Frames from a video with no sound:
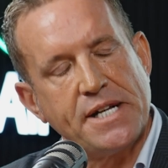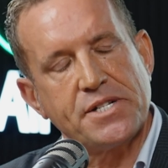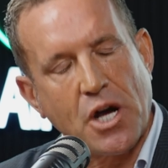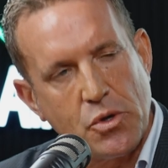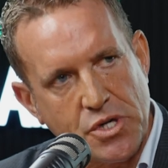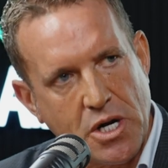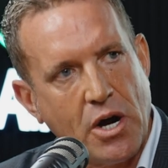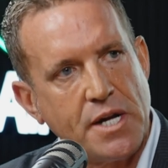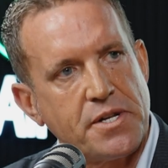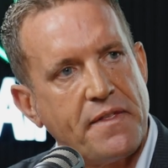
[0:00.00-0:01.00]
it's those
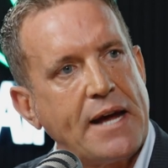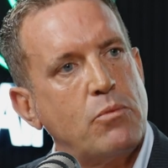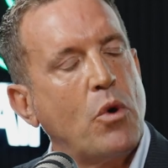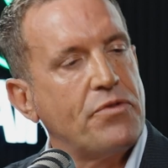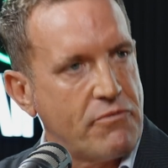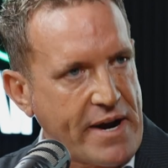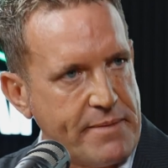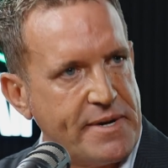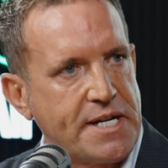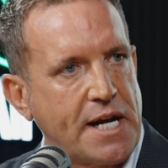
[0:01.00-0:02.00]
clients that they want the
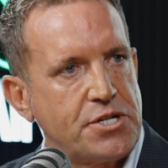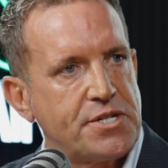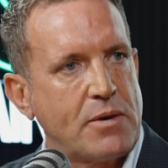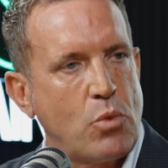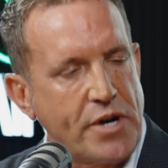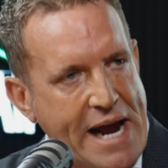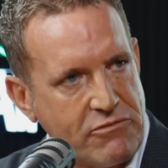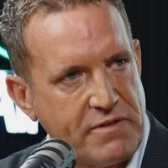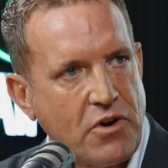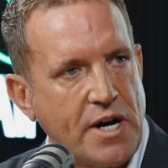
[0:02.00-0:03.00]
recommendations, they want
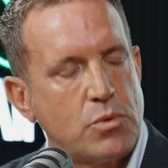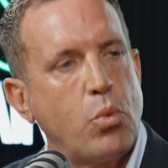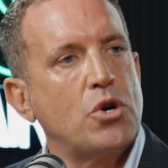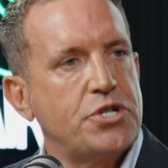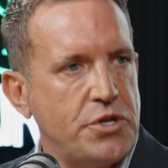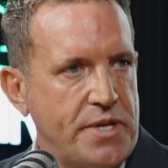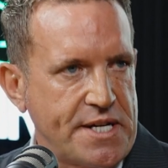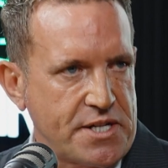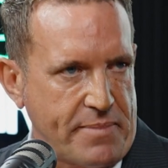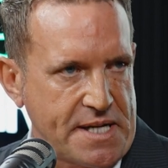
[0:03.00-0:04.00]
our advice. What do you
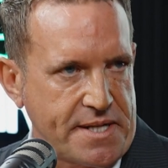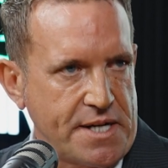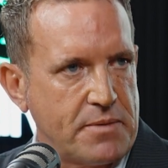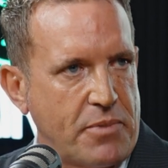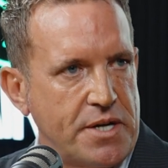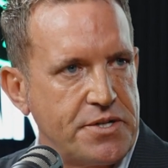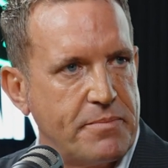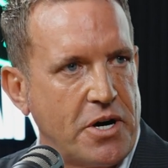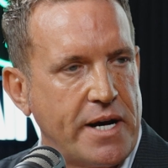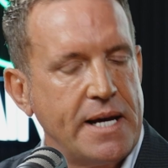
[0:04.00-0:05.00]
think is the best thing to buy in
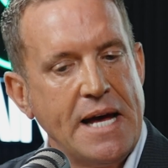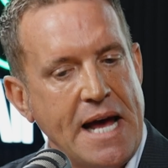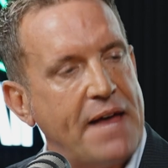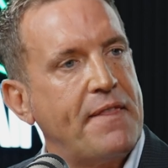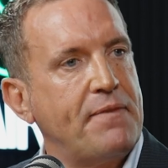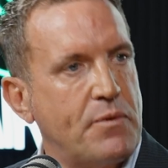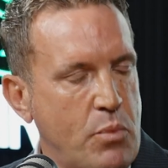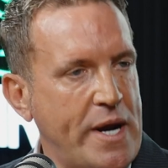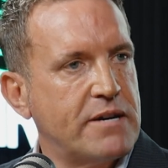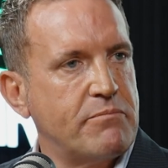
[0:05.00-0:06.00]
Dubai? And
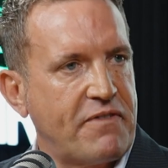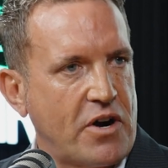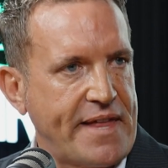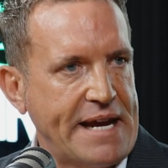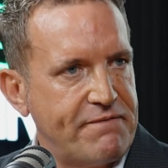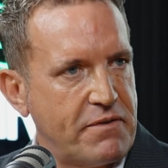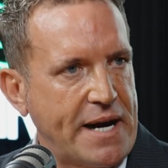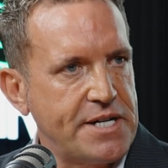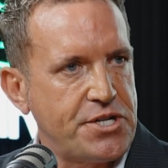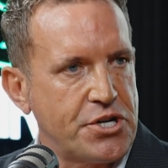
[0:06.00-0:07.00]
then we can provide that
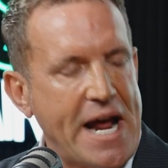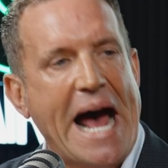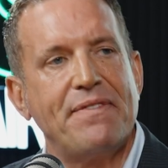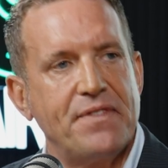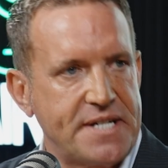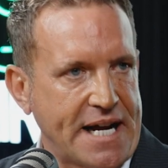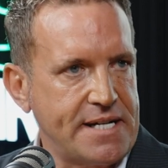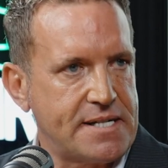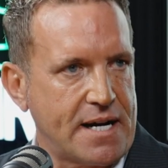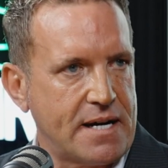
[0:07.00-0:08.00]
information and the
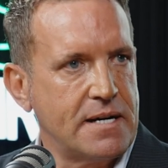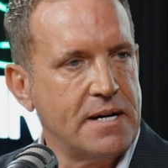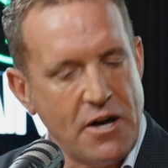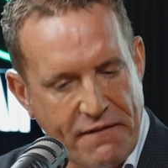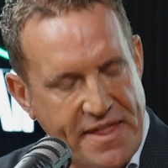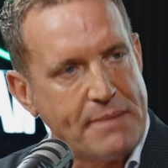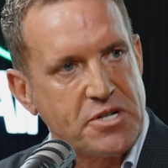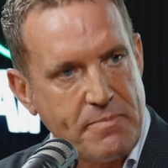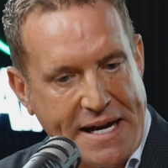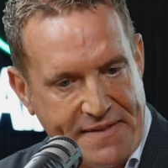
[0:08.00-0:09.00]
data for them
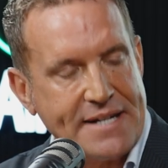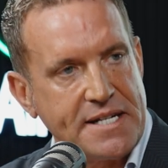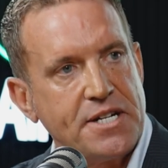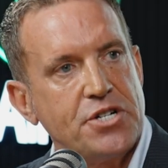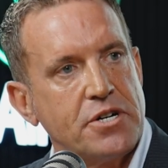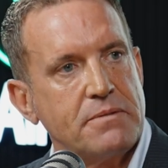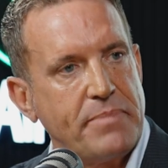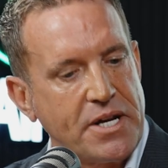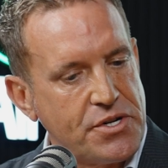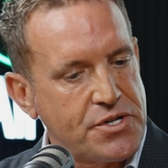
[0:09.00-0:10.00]
to make that decision,
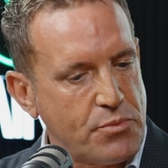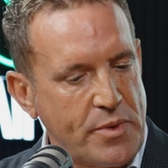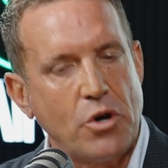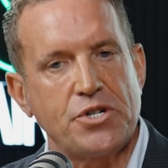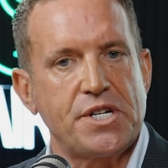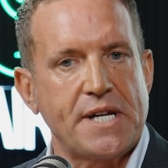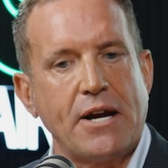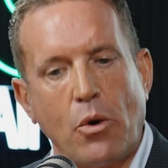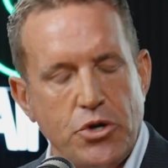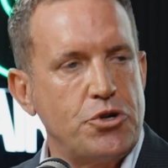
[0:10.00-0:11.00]
because we're not just
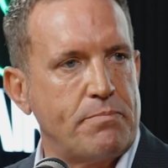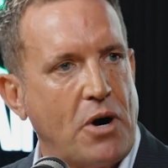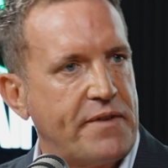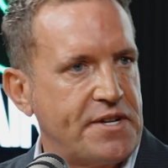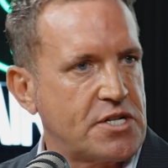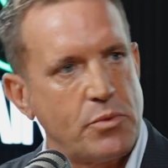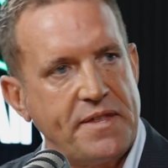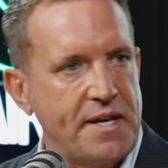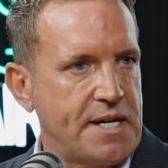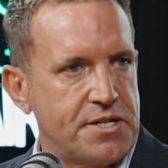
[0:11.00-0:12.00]
saying, oh, you should buy this because
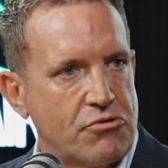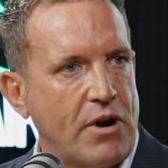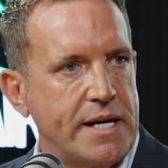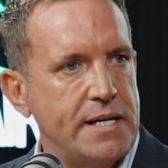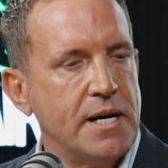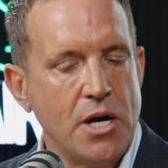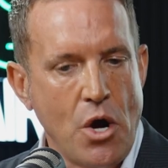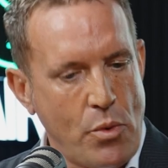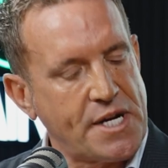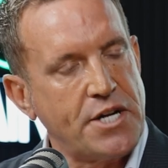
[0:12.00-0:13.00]
we think it's great.
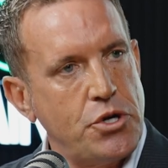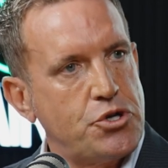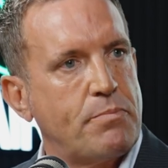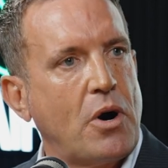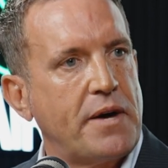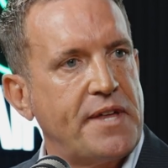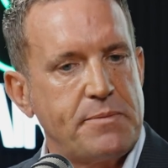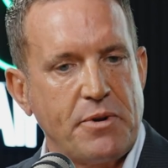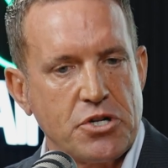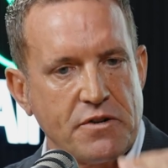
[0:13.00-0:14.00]
We're saying you should buy
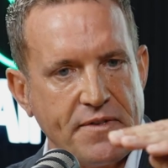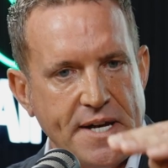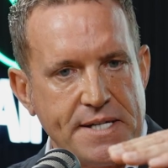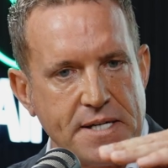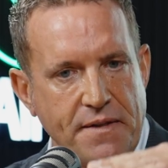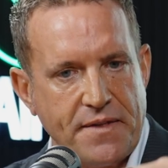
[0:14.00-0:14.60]
this because of this,